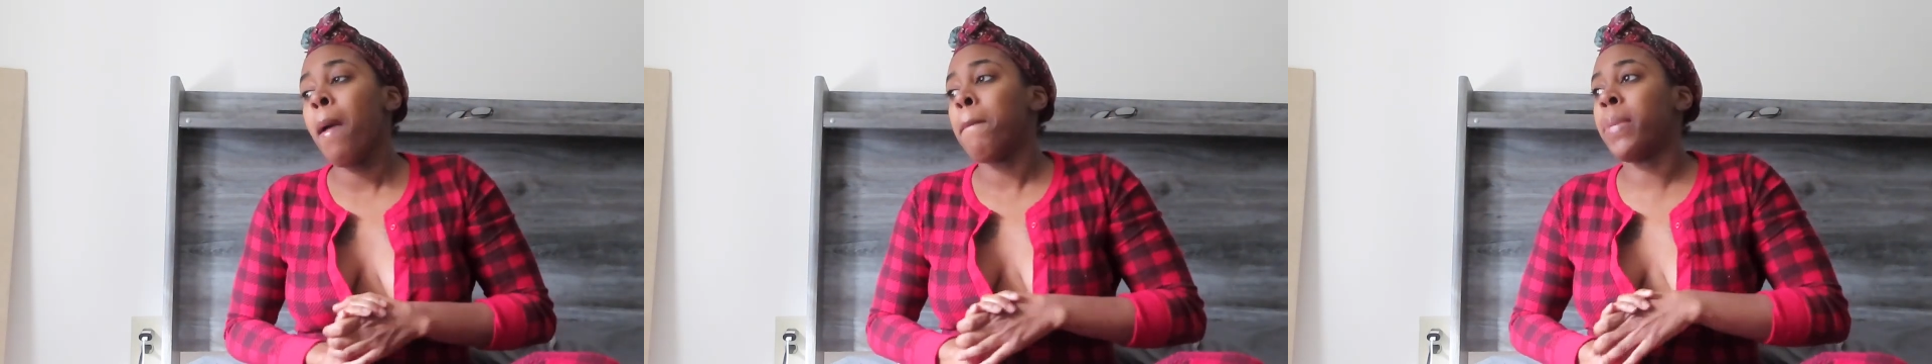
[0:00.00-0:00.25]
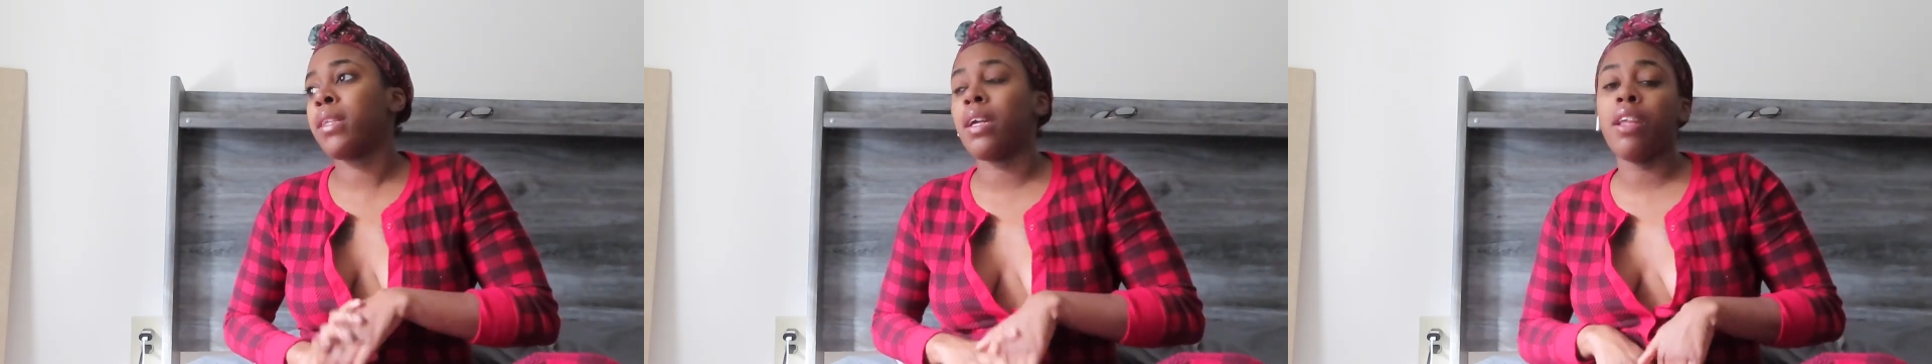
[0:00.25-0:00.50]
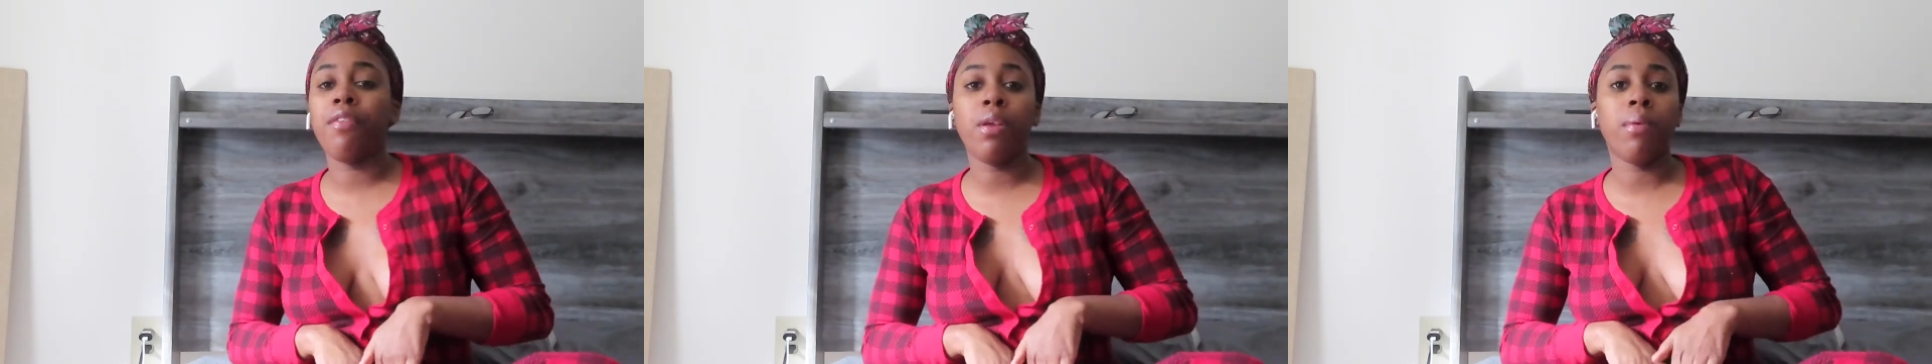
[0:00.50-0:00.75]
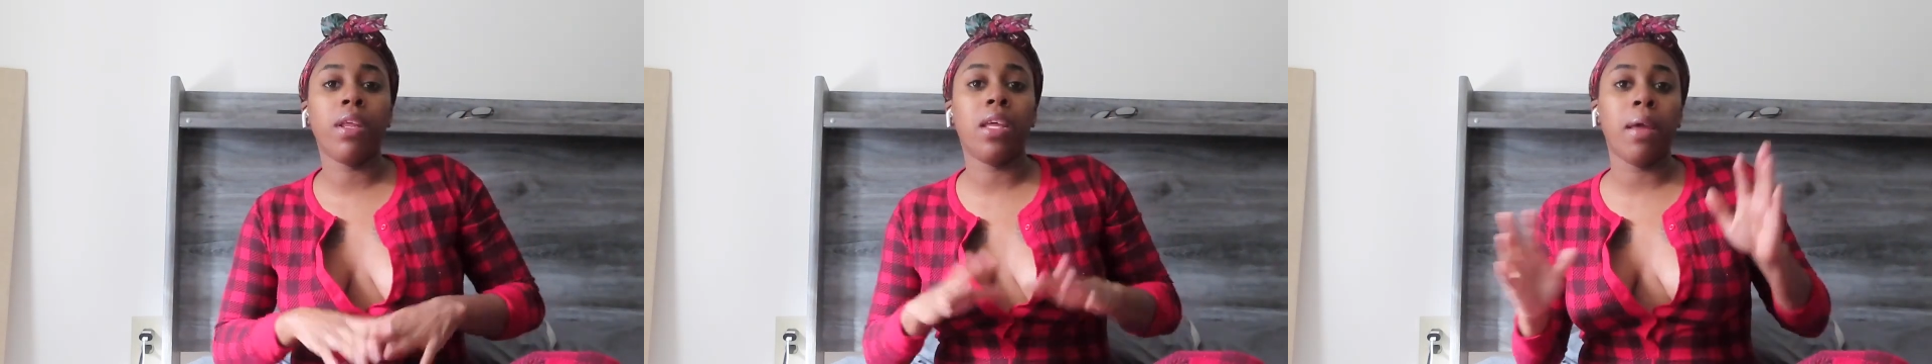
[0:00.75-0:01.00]
because I definitely
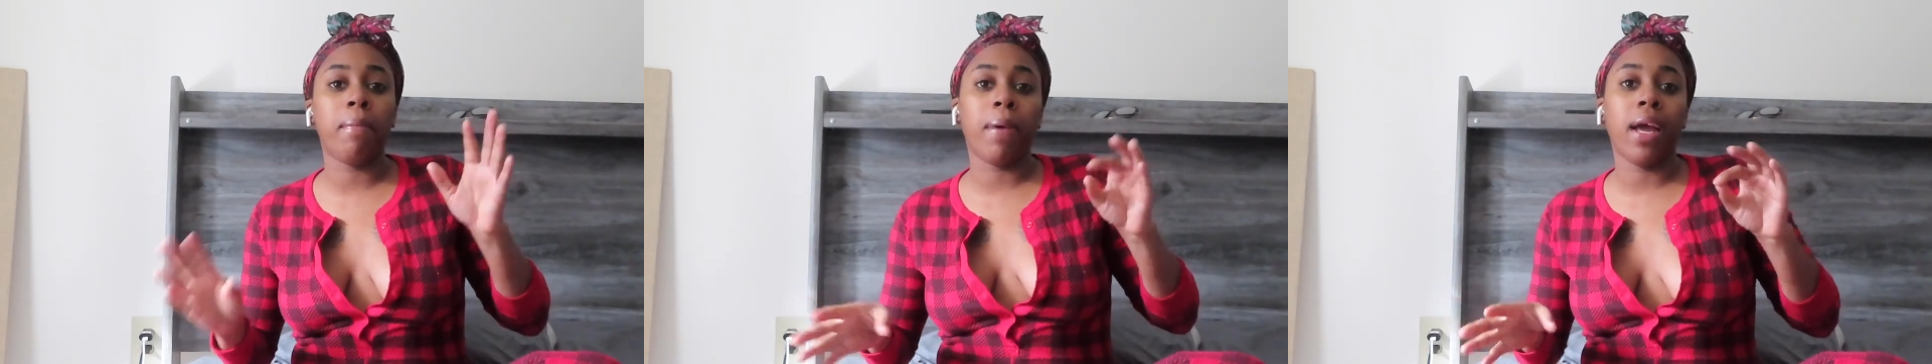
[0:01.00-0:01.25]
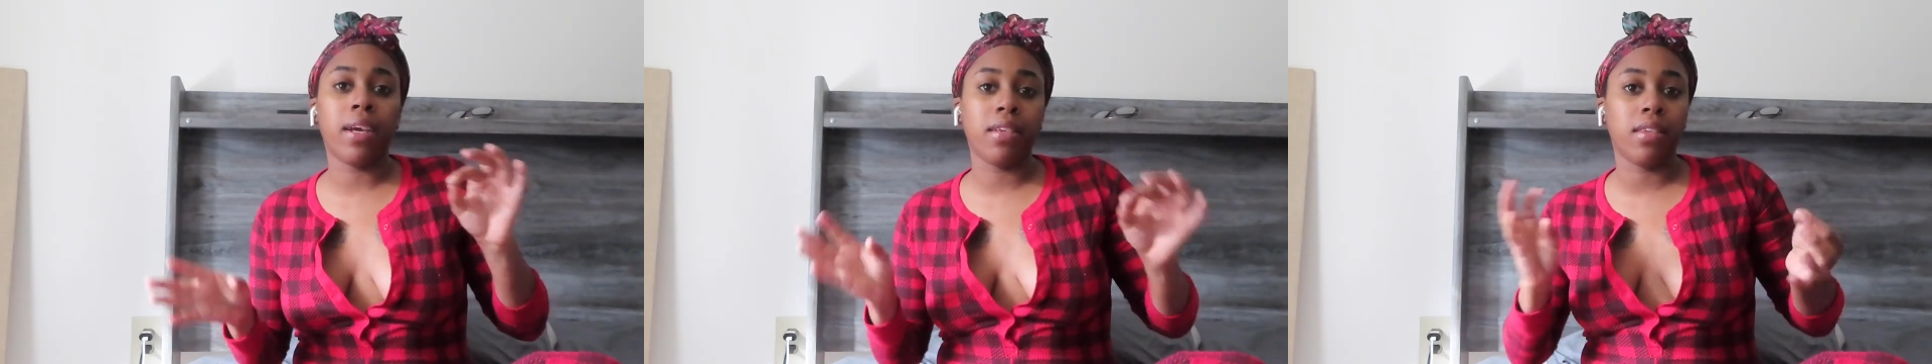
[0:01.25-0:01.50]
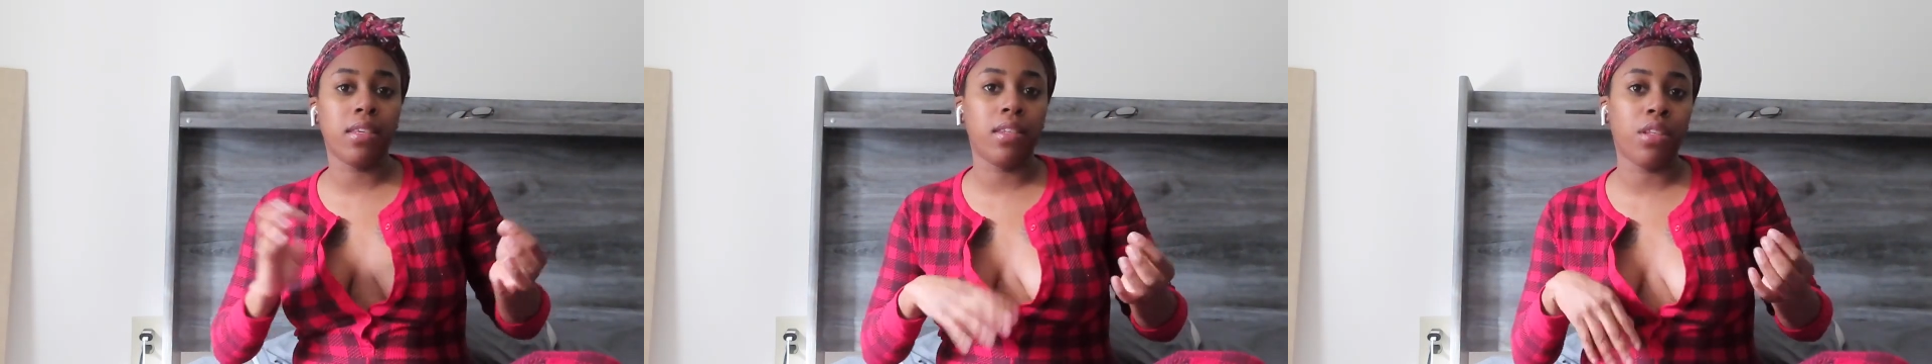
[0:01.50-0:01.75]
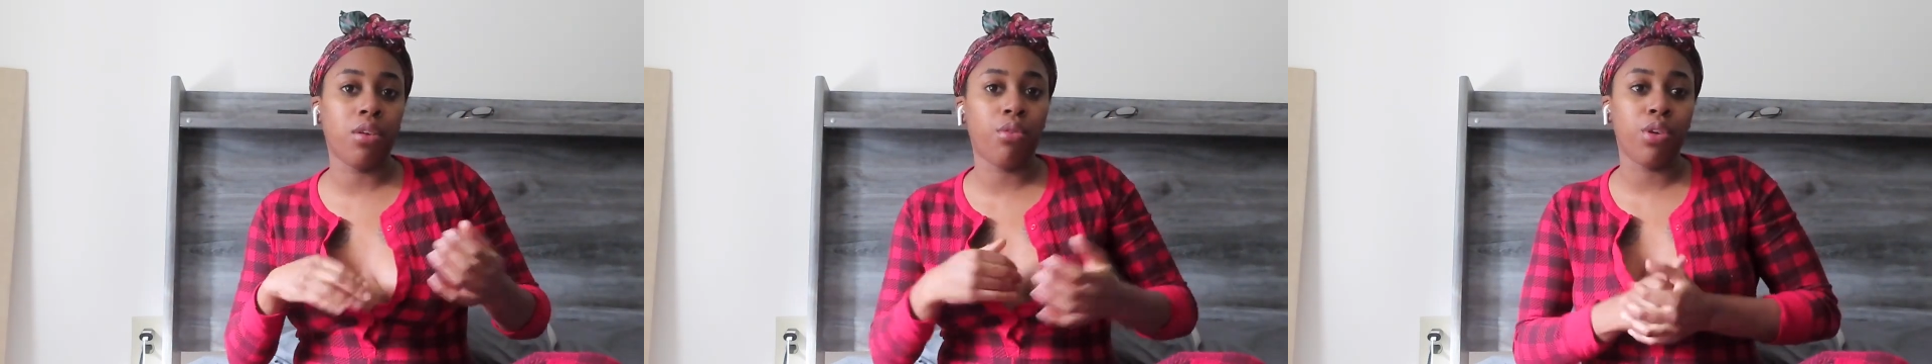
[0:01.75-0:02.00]
want to get back
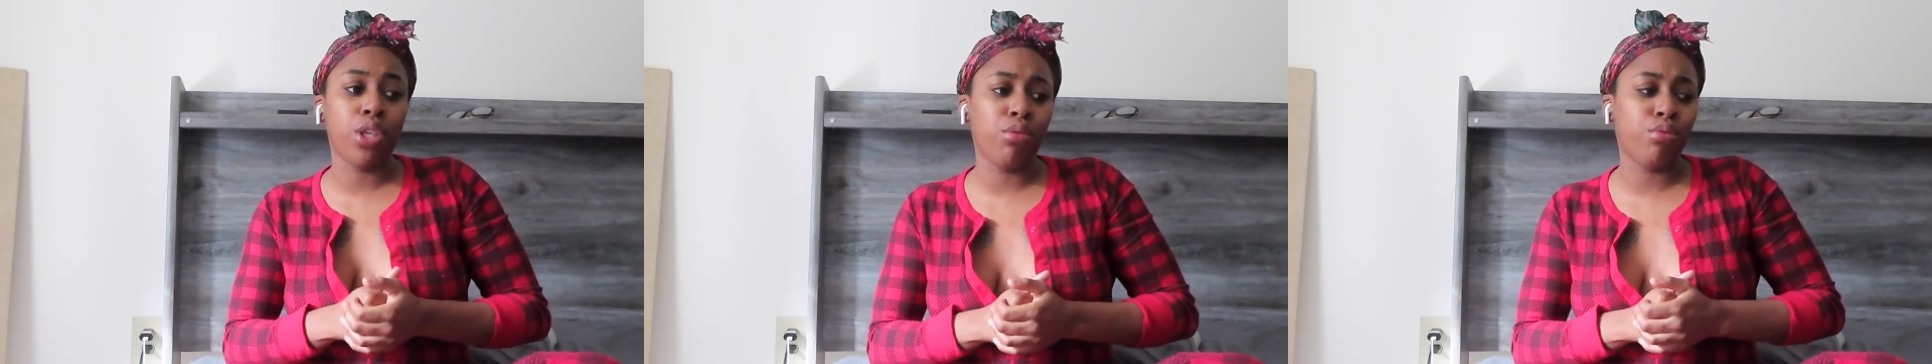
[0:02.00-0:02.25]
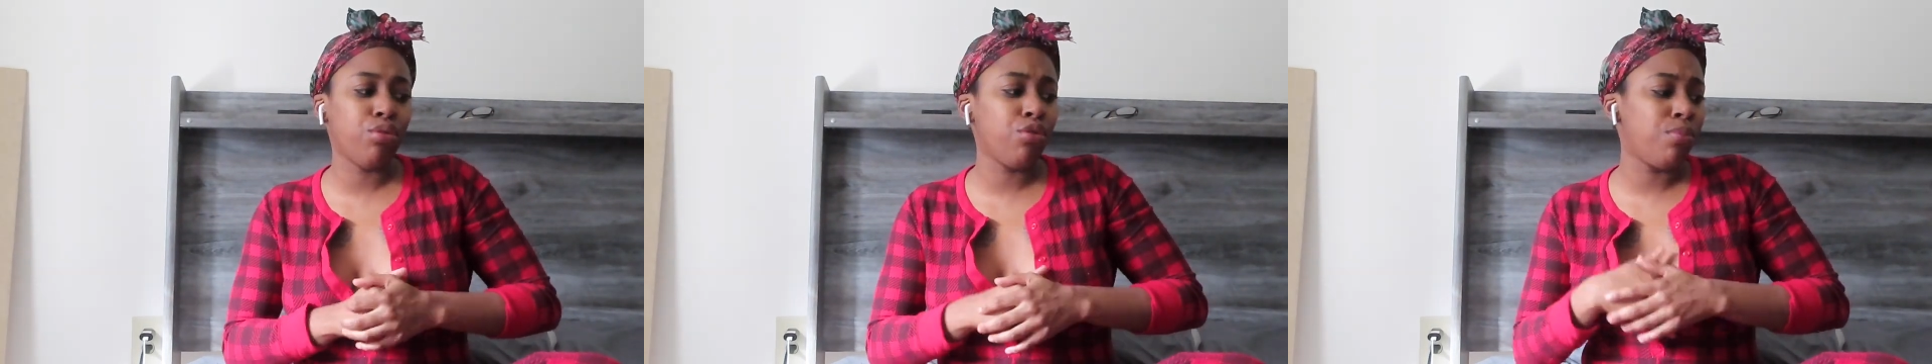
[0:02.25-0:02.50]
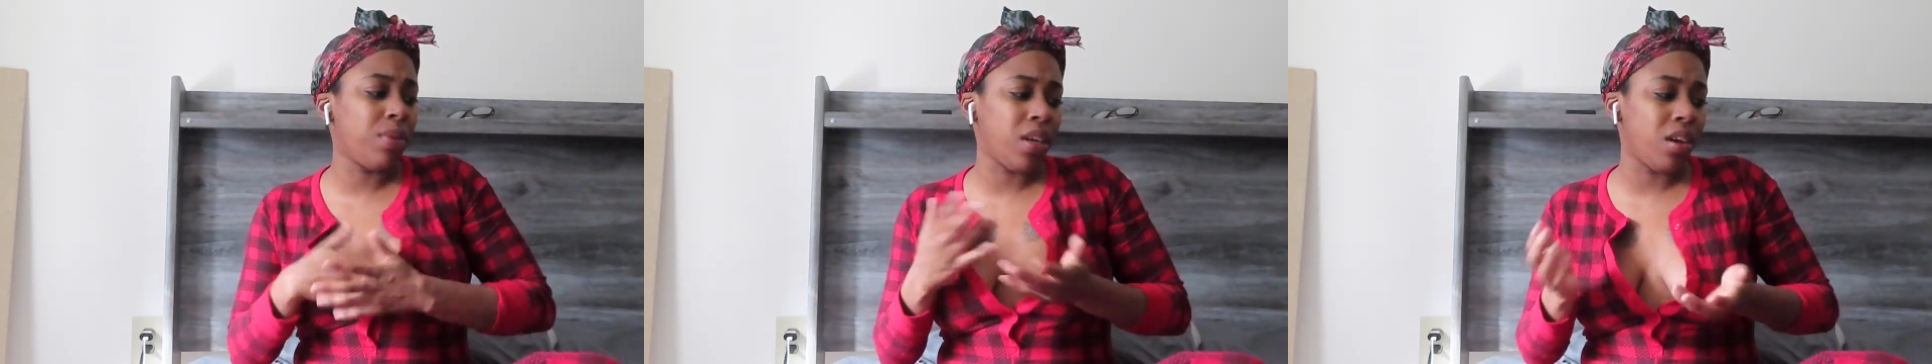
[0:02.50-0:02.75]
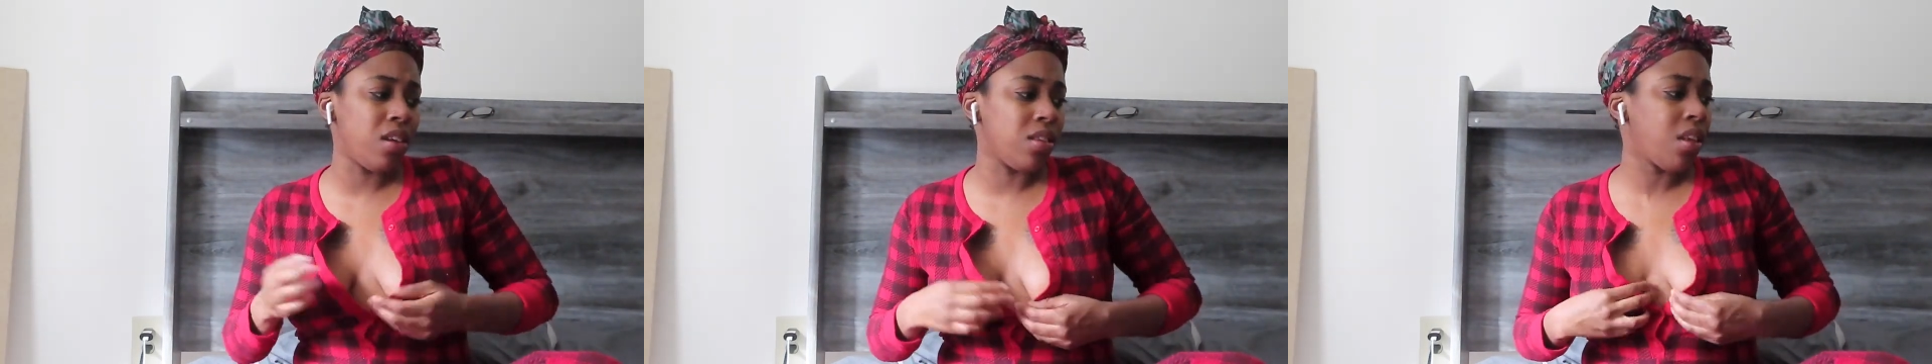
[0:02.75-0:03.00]
consistent on YouTube,
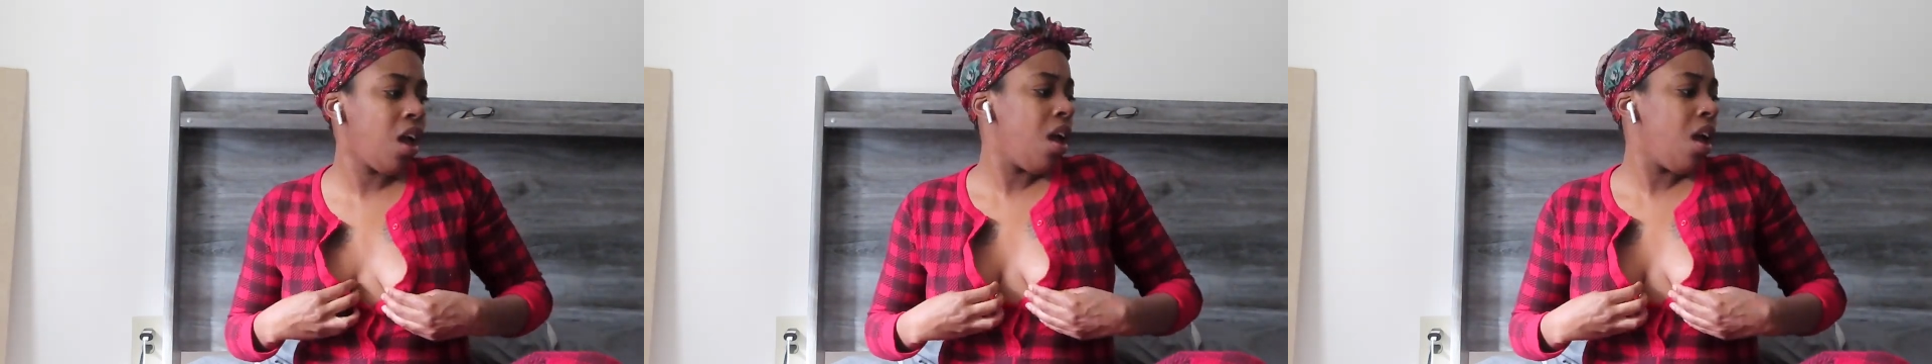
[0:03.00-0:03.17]
because